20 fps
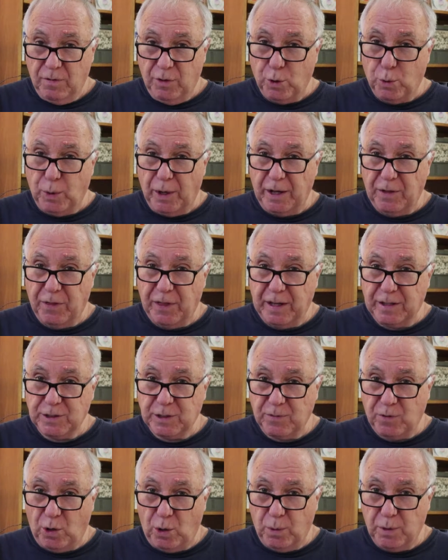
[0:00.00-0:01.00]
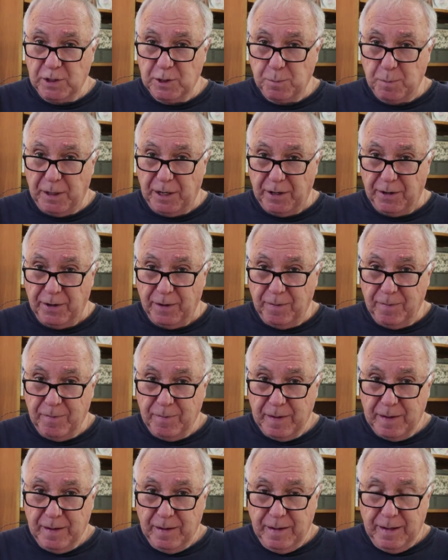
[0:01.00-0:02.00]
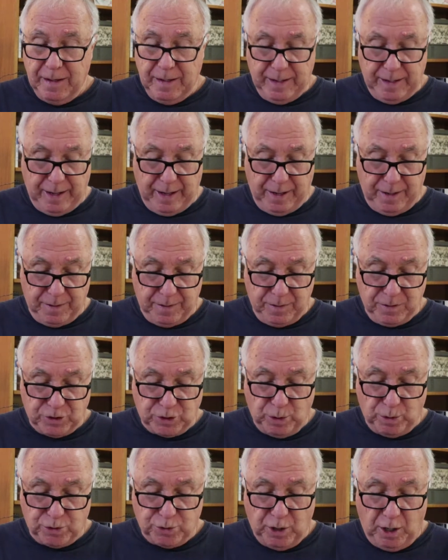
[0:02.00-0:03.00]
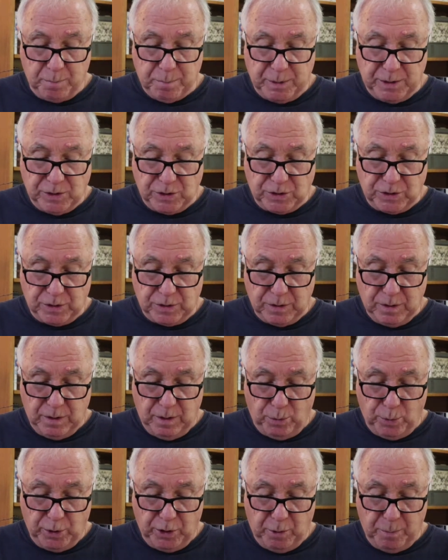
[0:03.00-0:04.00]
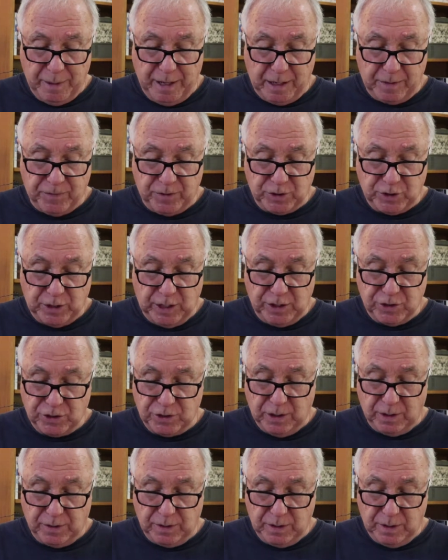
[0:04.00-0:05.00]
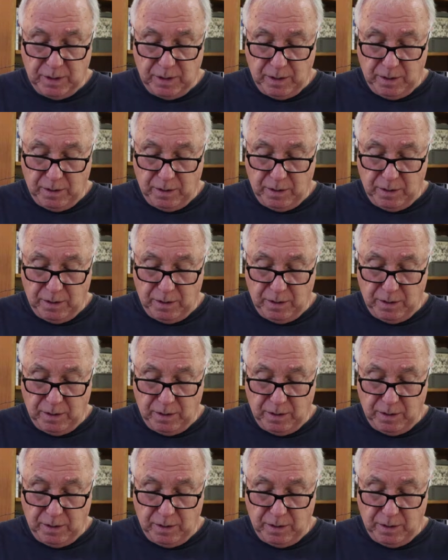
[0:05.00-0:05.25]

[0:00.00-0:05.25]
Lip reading: the way things have always been. And so Trump is a real manifestation that